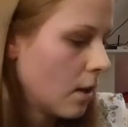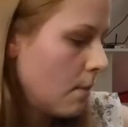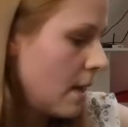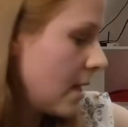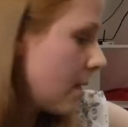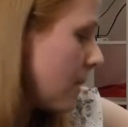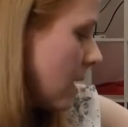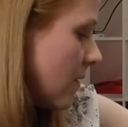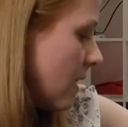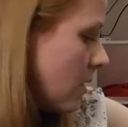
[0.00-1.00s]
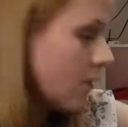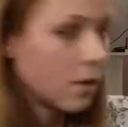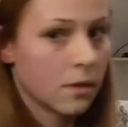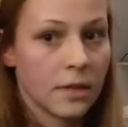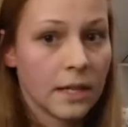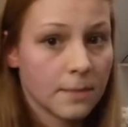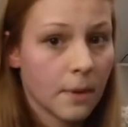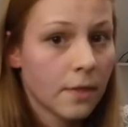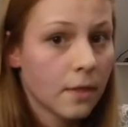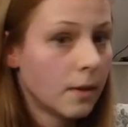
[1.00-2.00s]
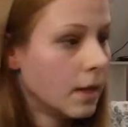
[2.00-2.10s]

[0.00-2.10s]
my next makes video for next month.